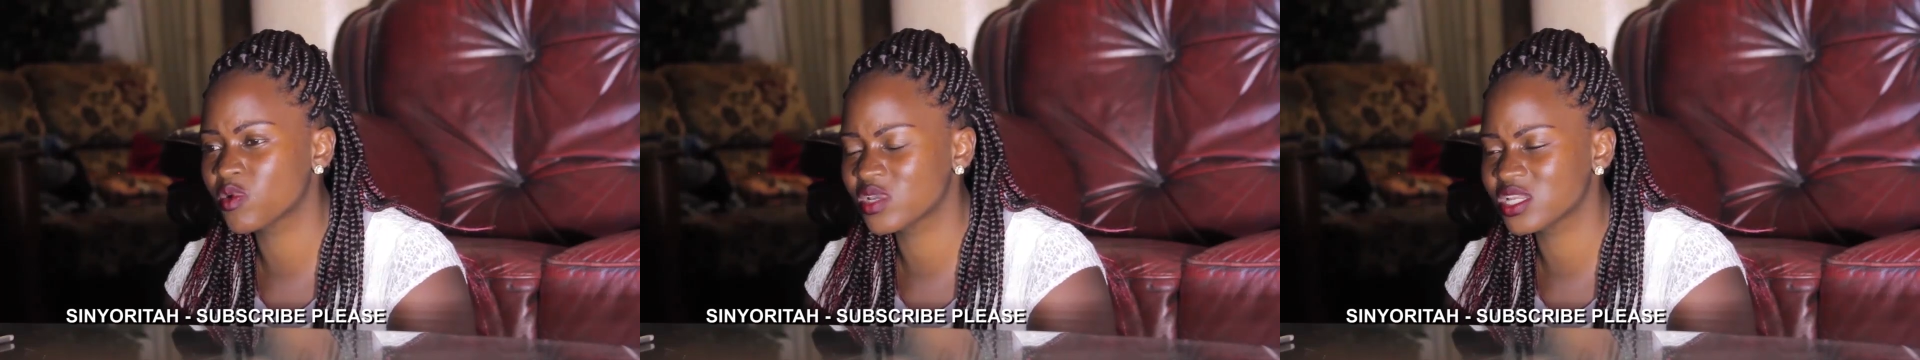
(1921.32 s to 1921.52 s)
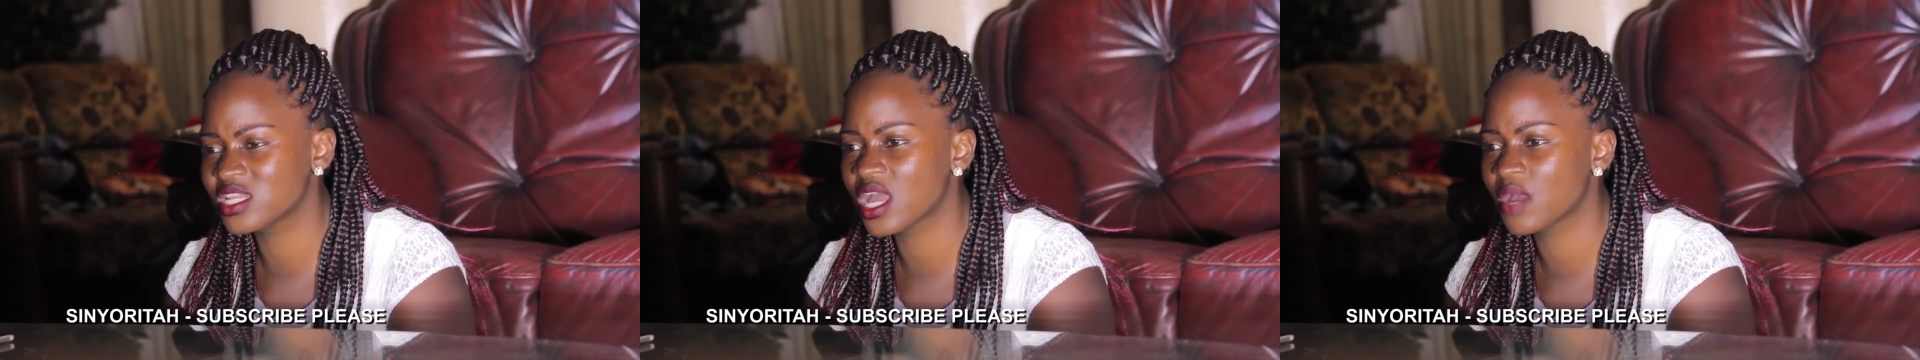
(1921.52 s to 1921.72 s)

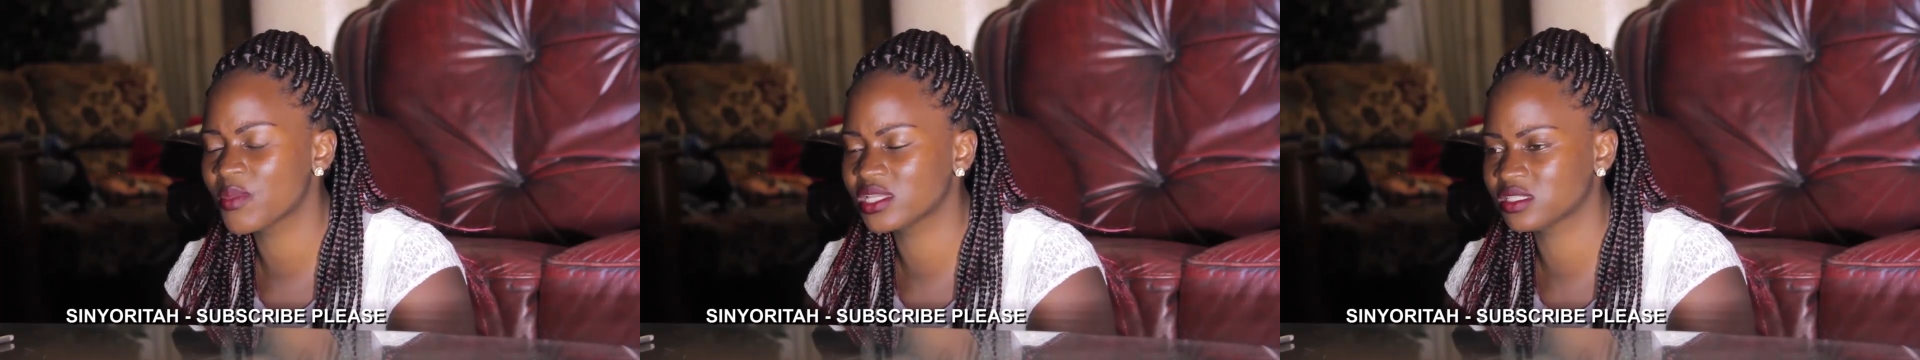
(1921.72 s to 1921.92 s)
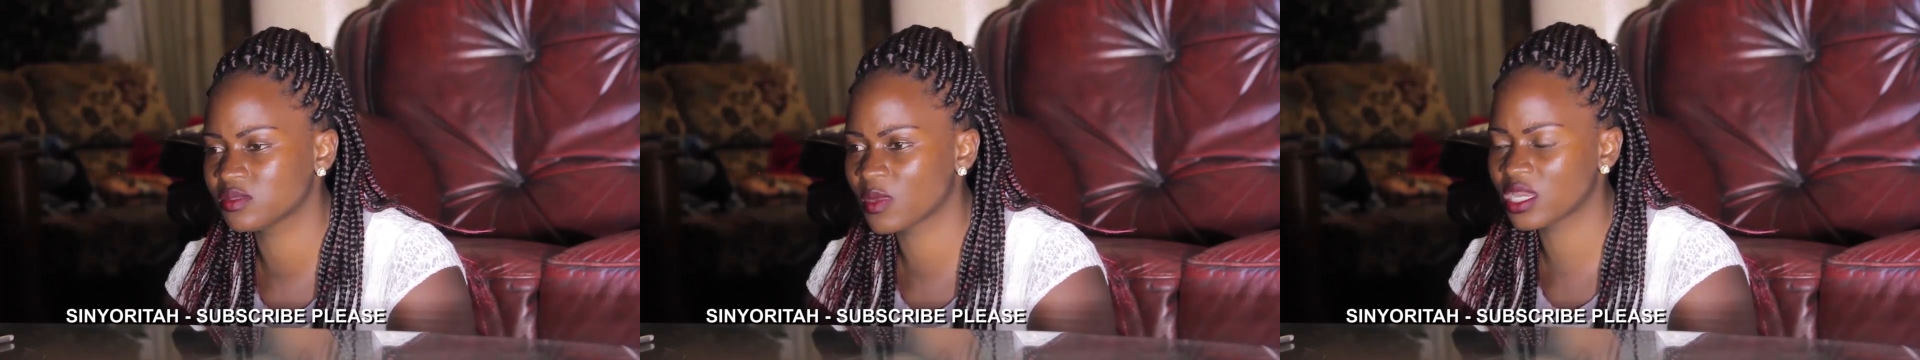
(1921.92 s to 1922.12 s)
mbuulira
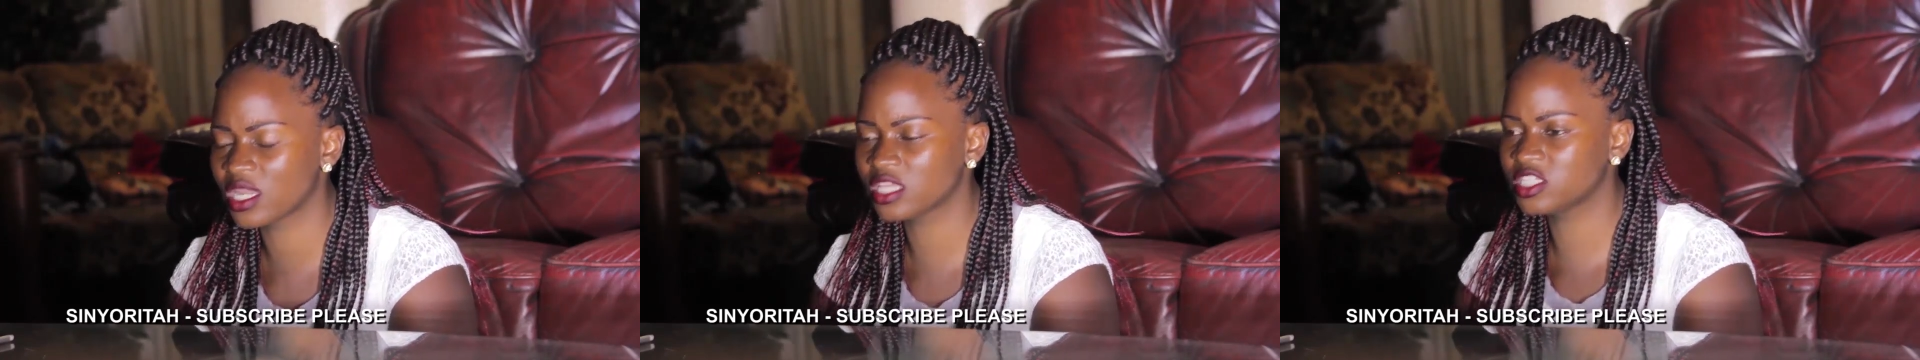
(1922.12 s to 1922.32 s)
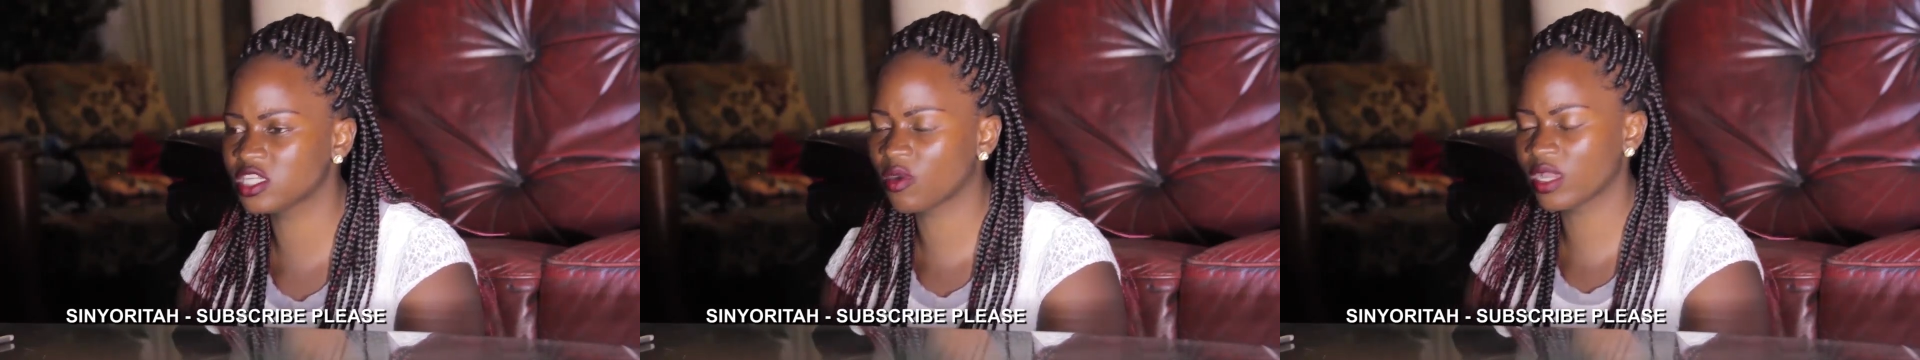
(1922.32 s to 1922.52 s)
amazima,
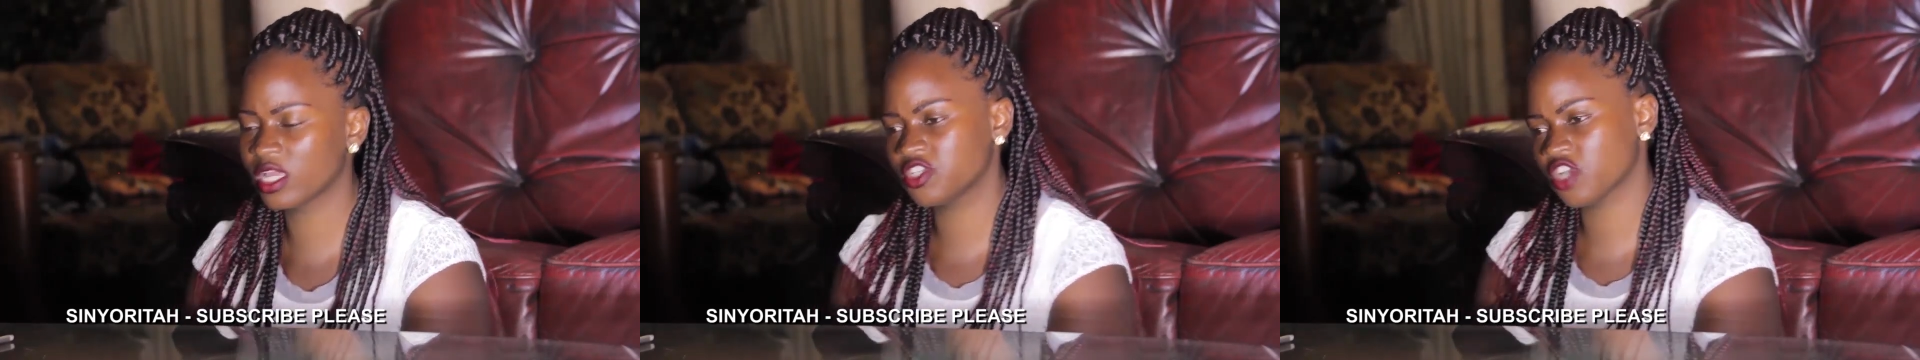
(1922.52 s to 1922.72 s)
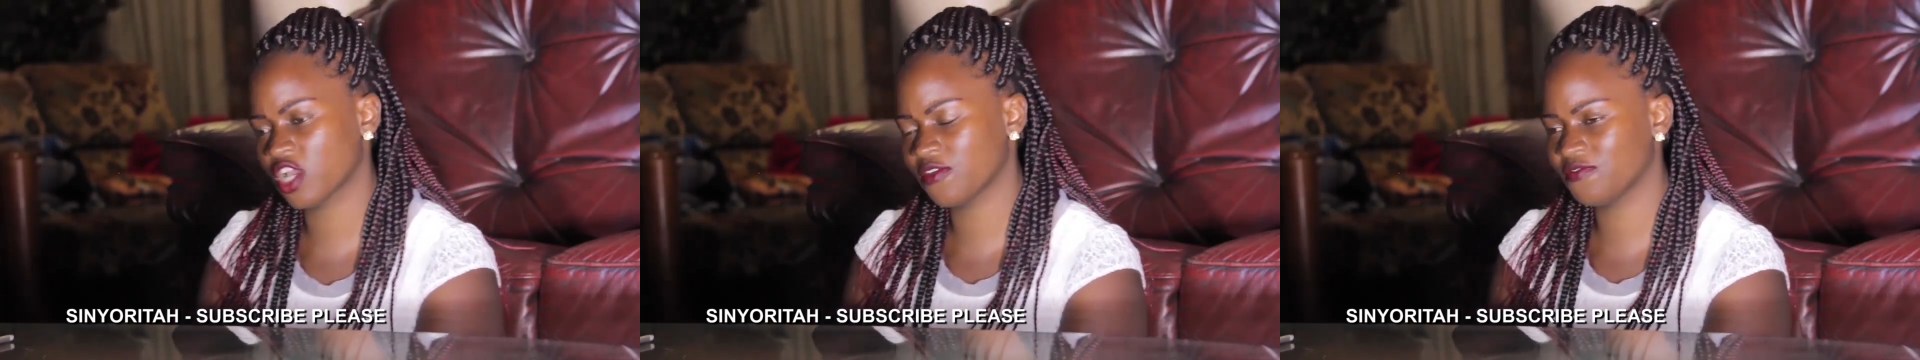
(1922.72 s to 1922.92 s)
najjawo
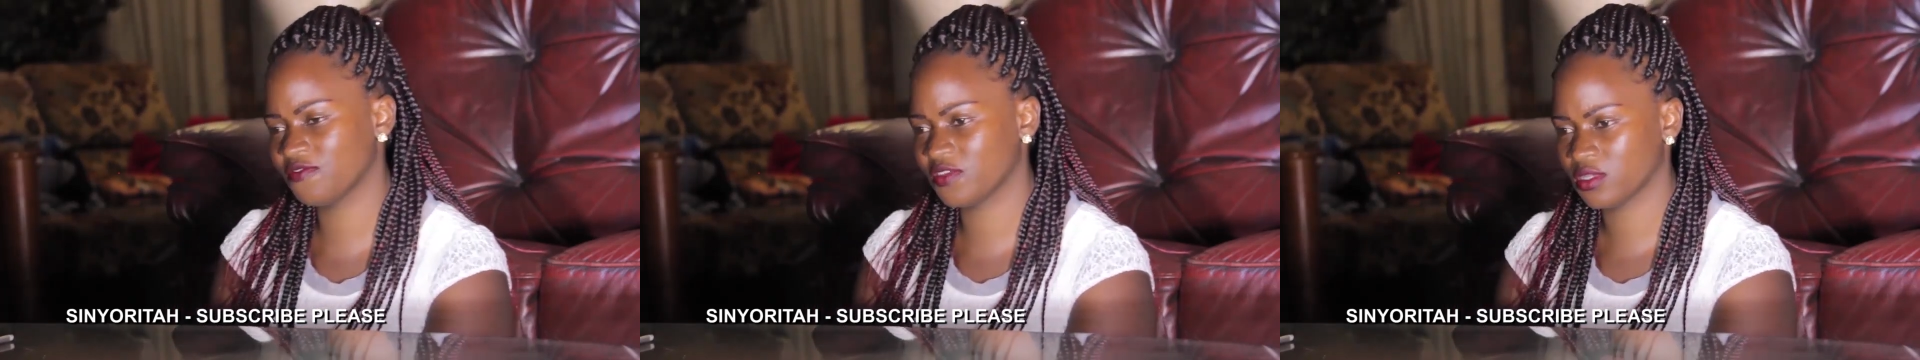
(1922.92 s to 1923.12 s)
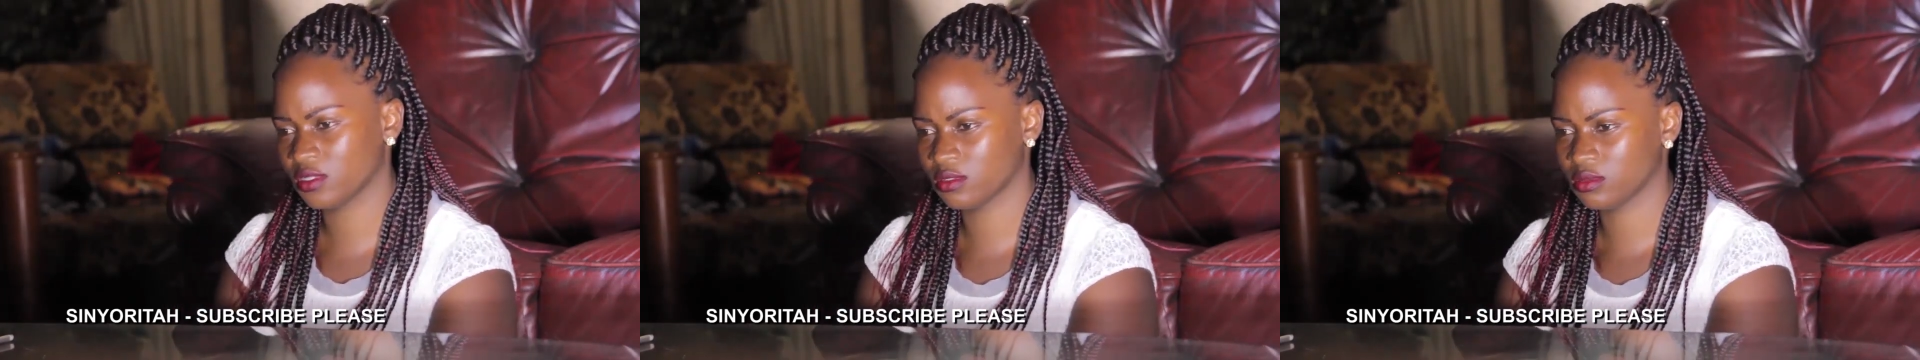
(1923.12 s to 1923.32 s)
HIV.